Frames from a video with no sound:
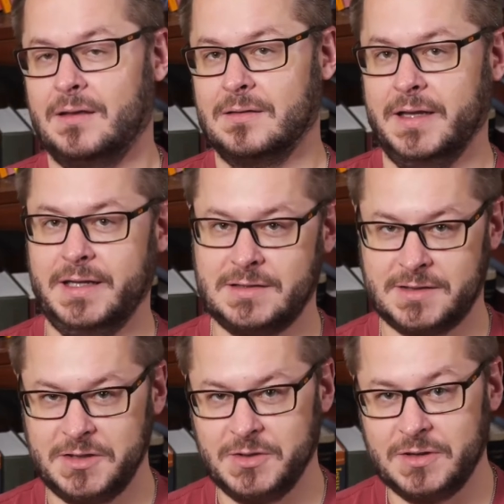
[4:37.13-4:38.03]
The links
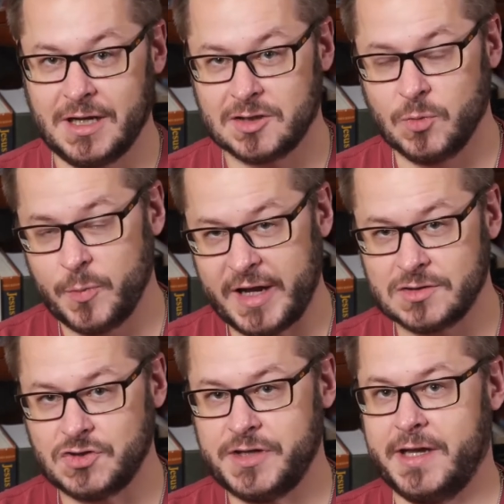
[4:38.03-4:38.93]
to Doctor
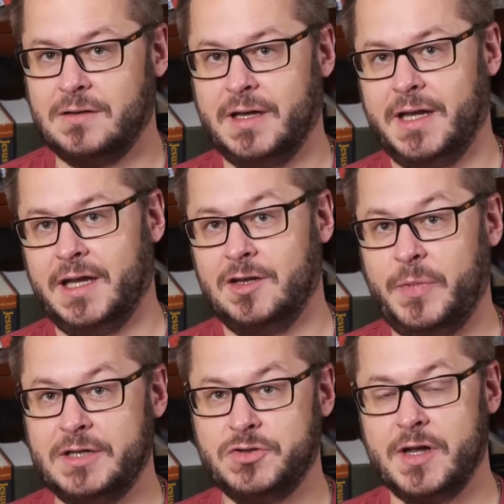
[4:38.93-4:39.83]
Brubaker's channel and
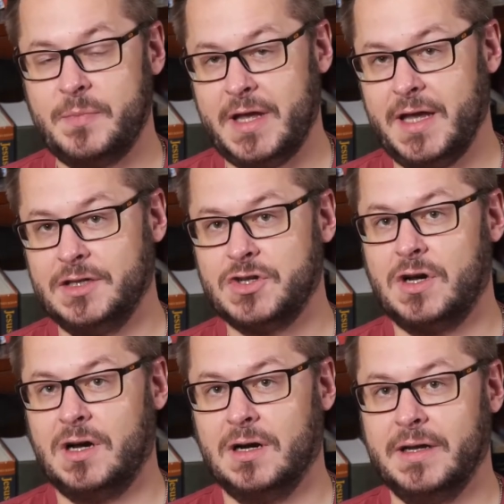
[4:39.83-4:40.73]
Patreon page
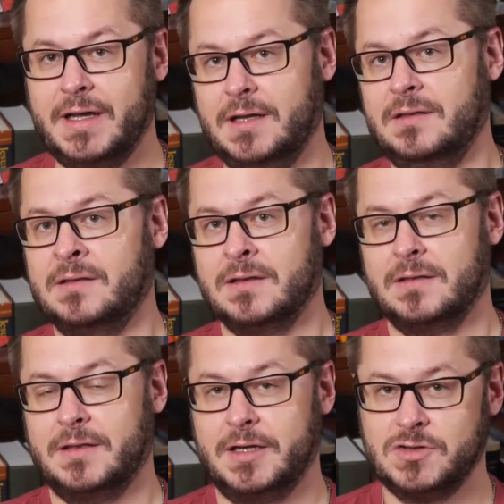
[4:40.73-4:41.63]
are in
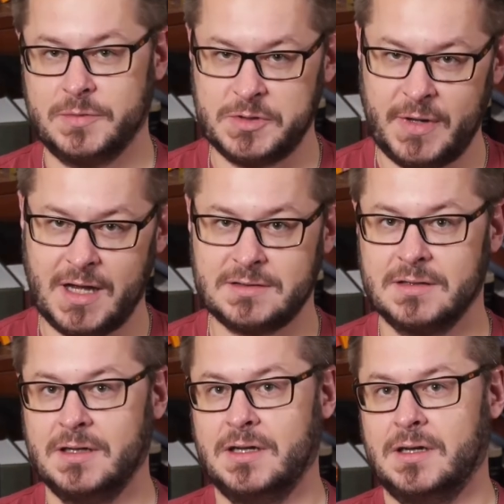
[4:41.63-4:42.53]
the description
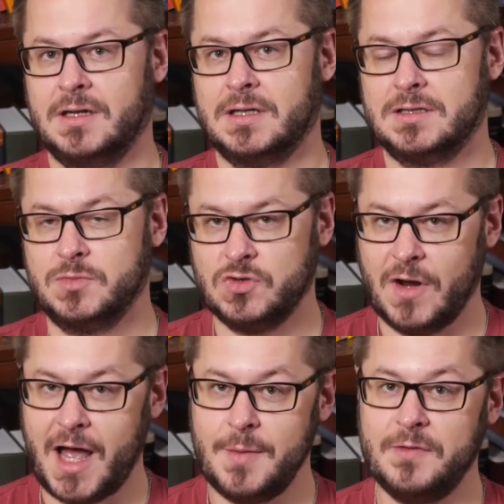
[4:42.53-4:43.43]
box.
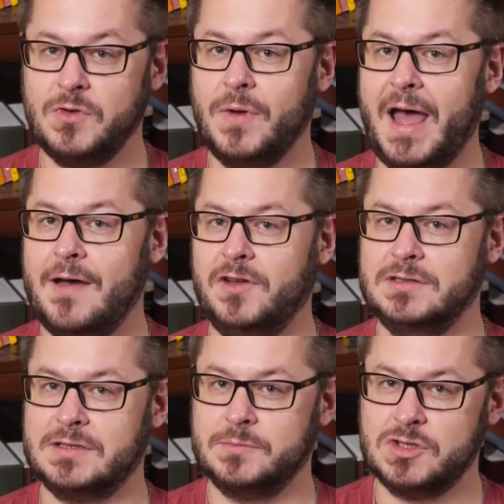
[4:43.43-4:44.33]
Subscribe if you
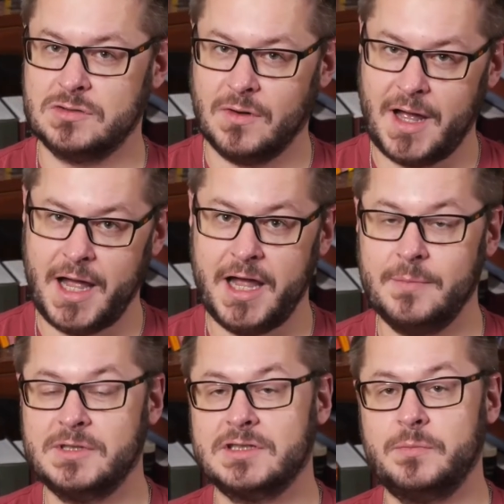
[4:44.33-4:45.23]
haven't
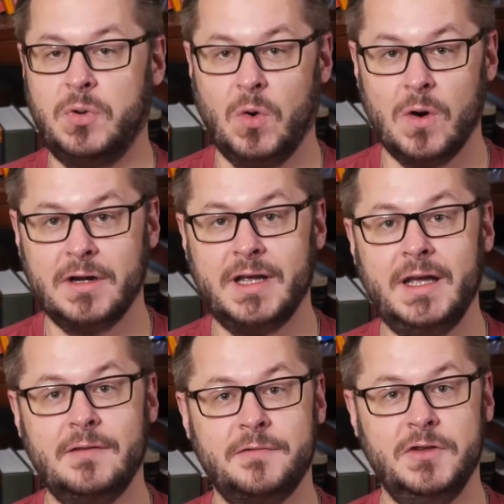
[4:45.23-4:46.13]
subscribed. Support
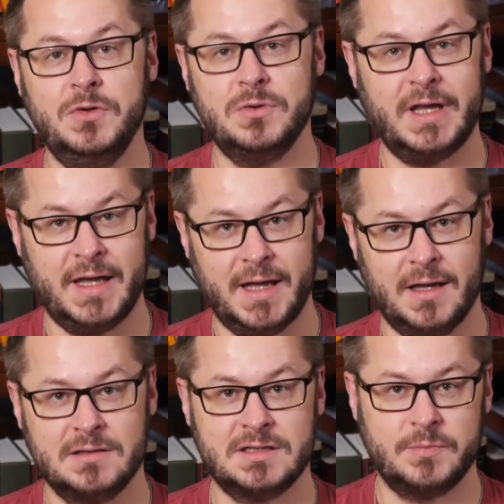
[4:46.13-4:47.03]
if you
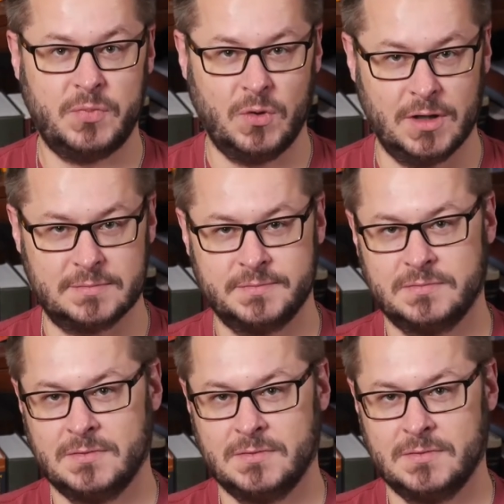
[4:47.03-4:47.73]
can support.